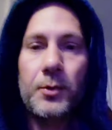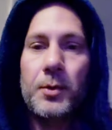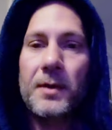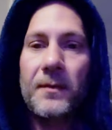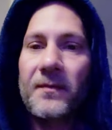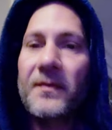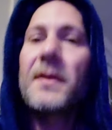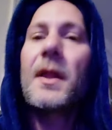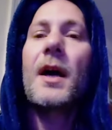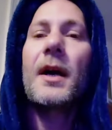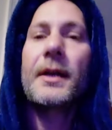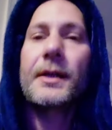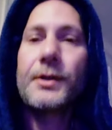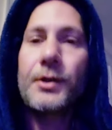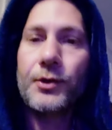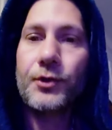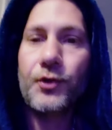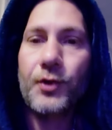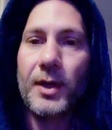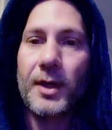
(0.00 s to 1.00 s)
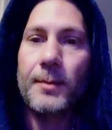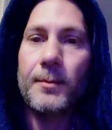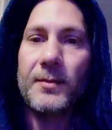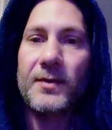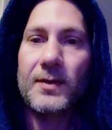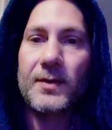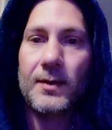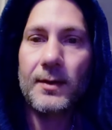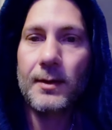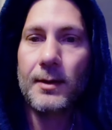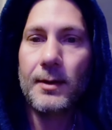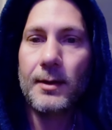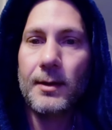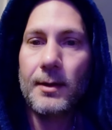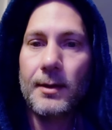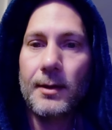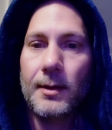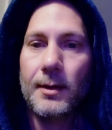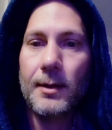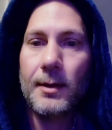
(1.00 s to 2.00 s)
you can fly in your dreams.
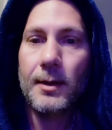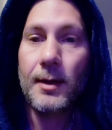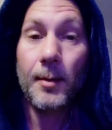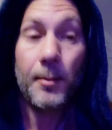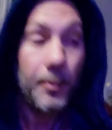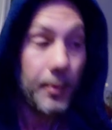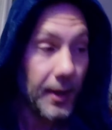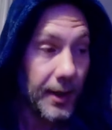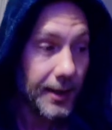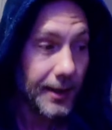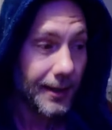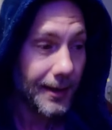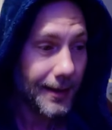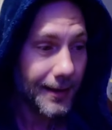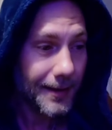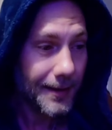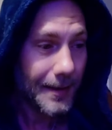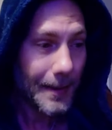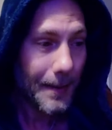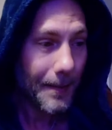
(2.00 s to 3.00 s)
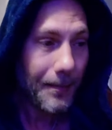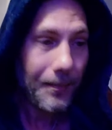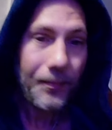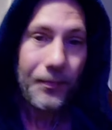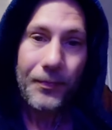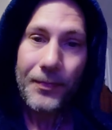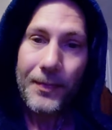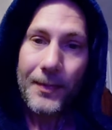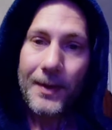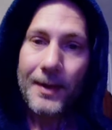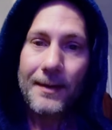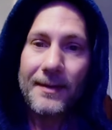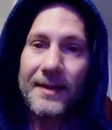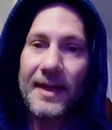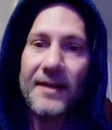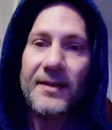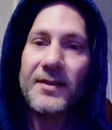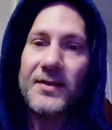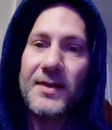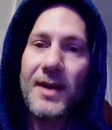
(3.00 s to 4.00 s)
But
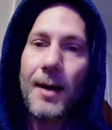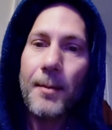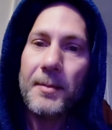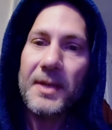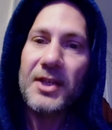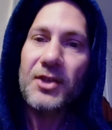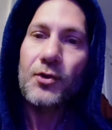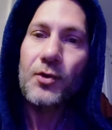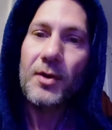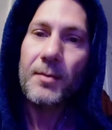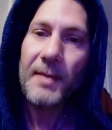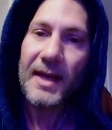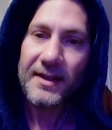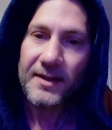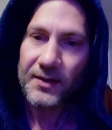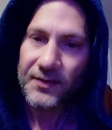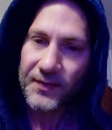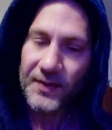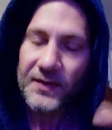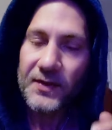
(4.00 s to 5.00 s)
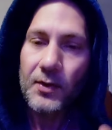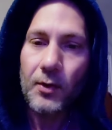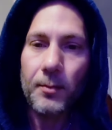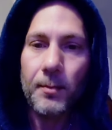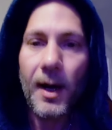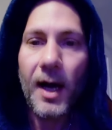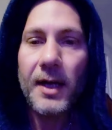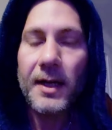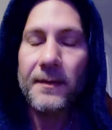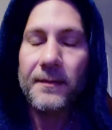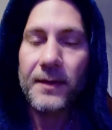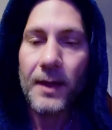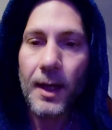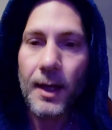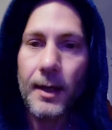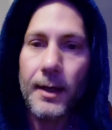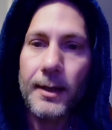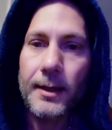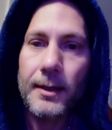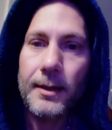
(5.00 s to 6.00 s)
that does not mean you can make this physical body
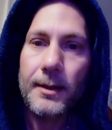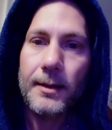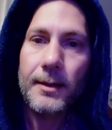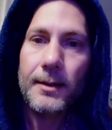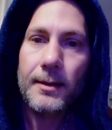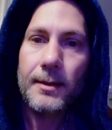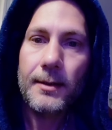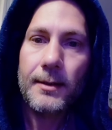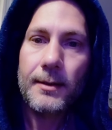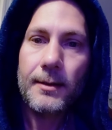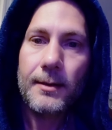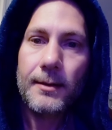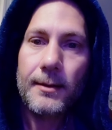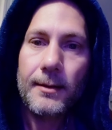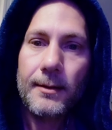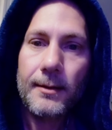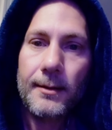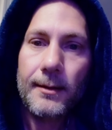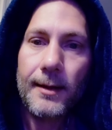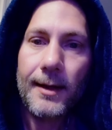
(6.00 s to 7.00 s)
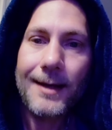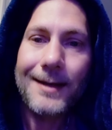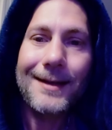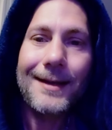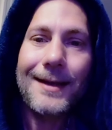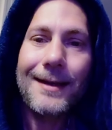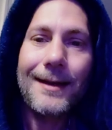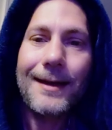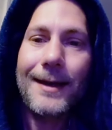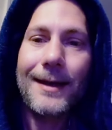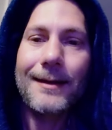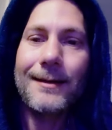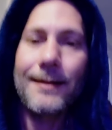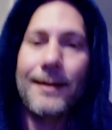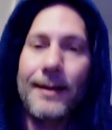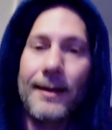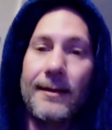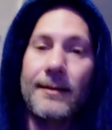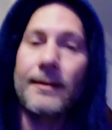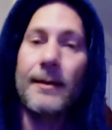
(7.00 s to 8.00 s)
fly. And
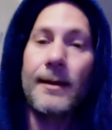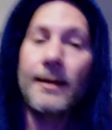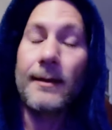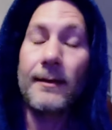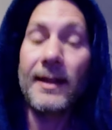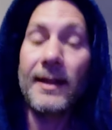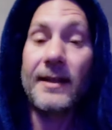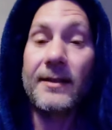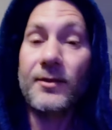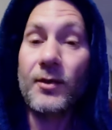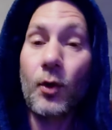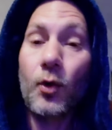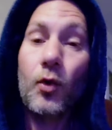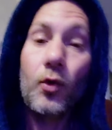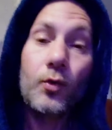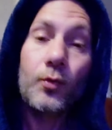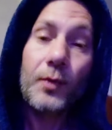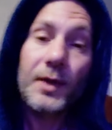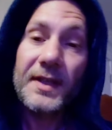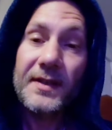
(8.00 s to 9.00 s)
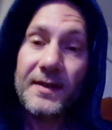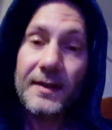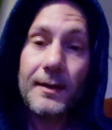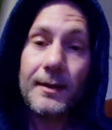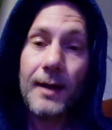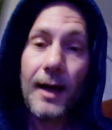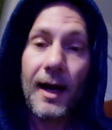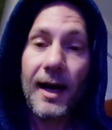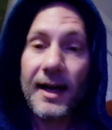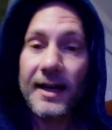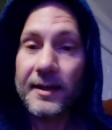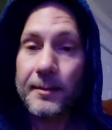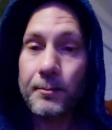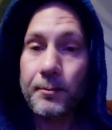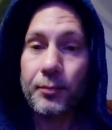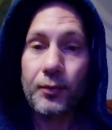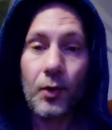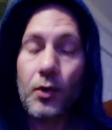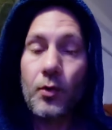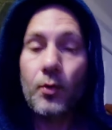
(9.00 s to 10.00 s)
like the whole reason I
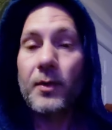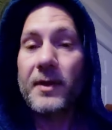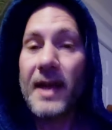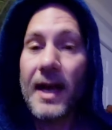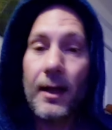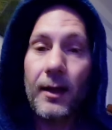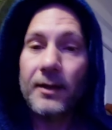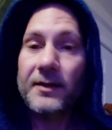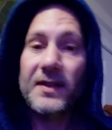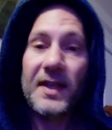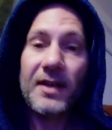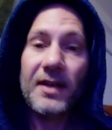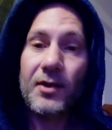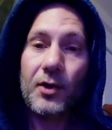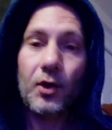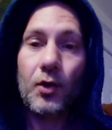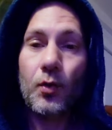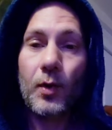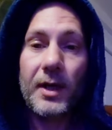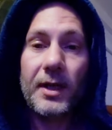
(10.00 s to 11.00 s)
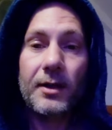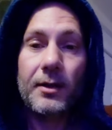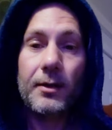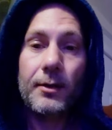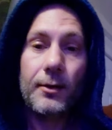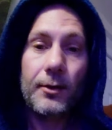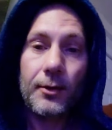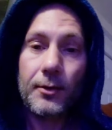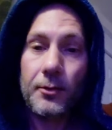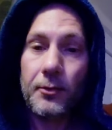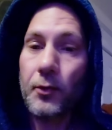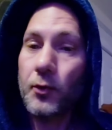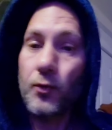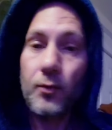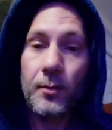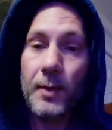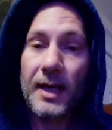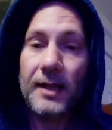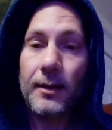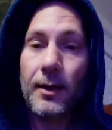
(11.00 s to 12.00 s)
broke with Alexander Quinn,
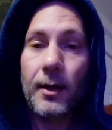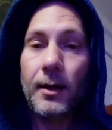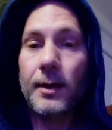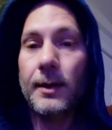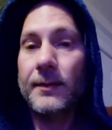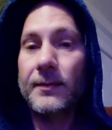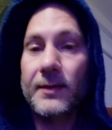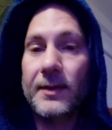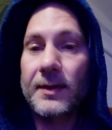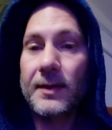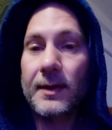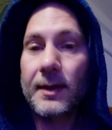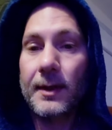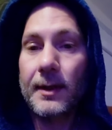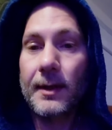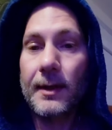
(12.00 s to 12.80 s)
whom I loved,